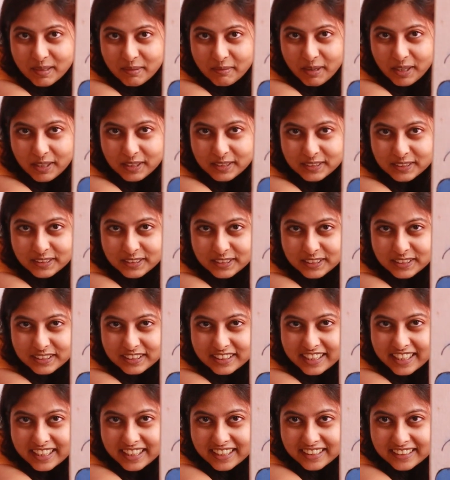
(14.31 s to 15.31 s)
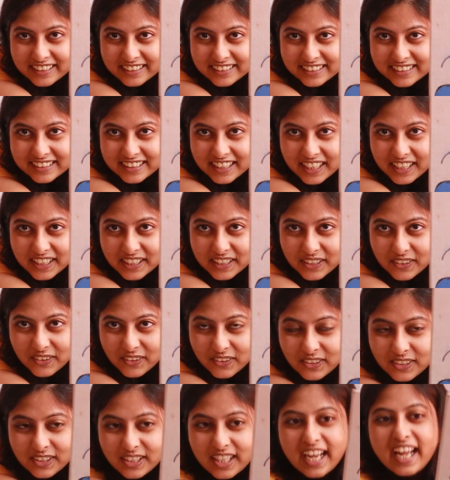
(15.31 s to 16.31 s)
about 2 to 3 years
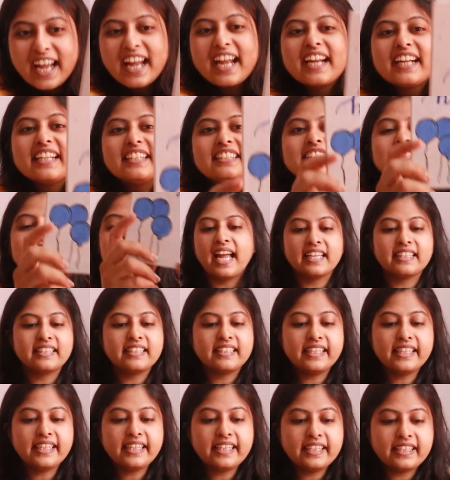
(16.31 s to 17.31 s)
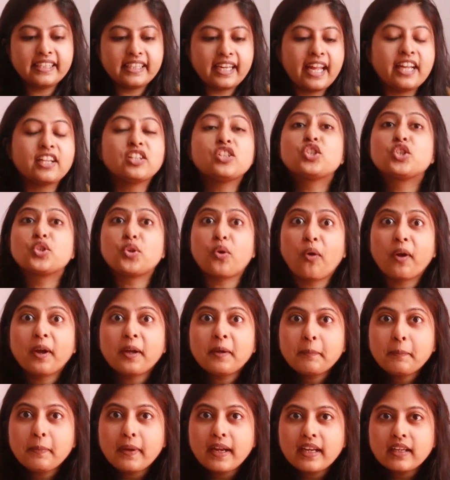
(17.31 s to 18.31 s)
ago and I really
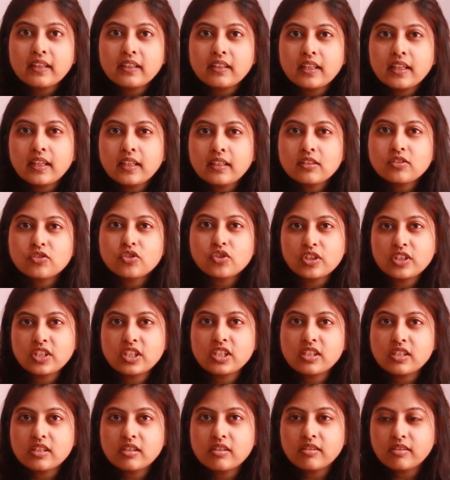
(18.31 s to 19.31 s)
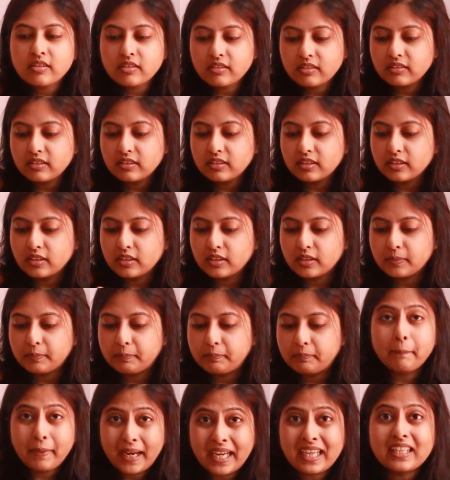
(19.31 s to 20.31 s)
enjoy painting, just the
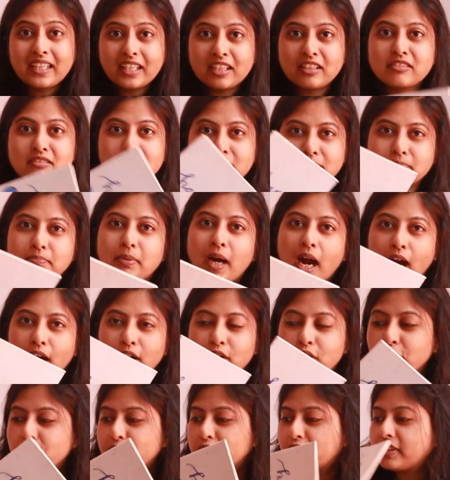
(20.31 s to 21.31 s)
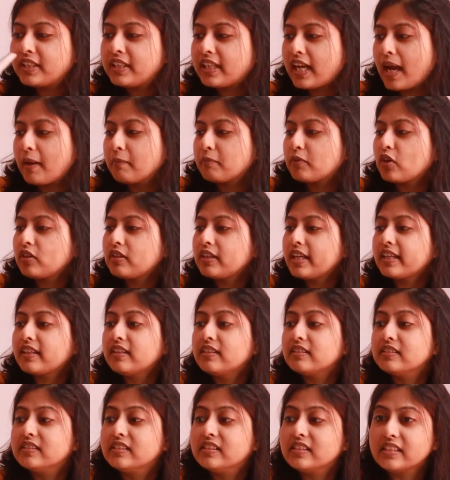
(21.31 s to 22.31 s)
painting part of it. I'm not like
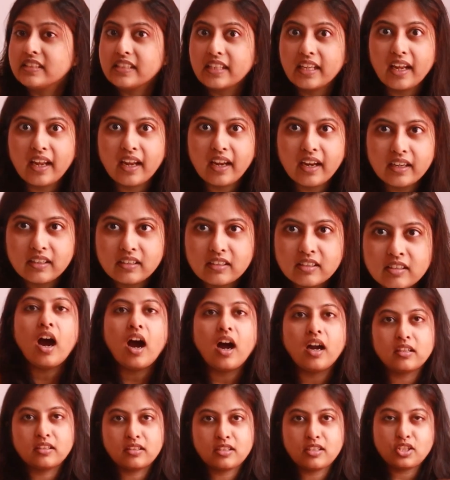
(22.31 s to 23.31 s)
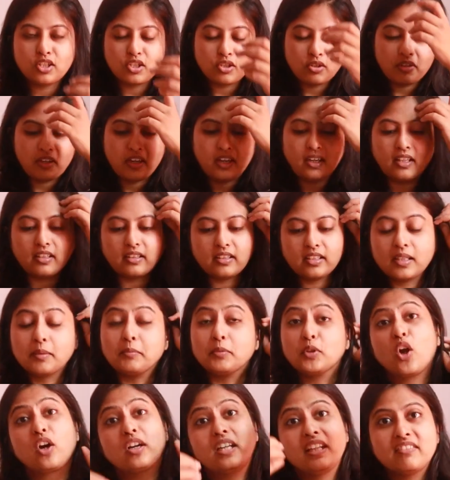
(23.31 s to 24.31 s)
a great artist or anything.
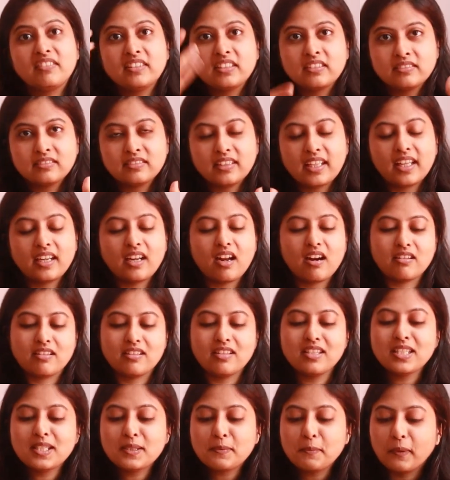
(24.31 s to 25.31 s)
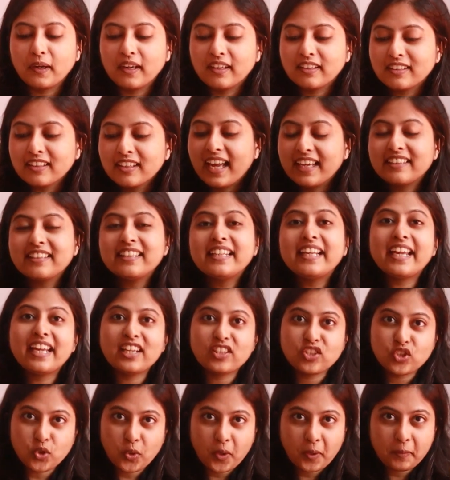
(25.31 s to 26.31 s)
I'm not even an artist, but I really
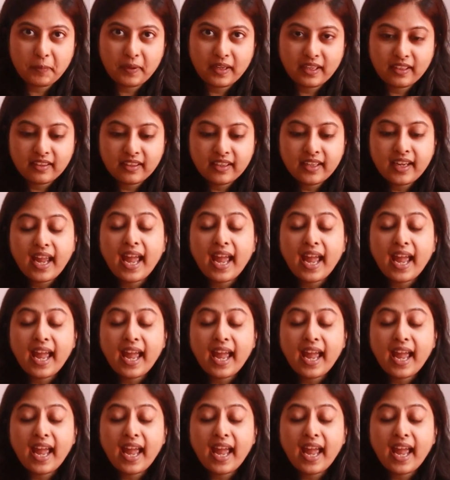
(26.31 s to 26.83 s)
enjoy painting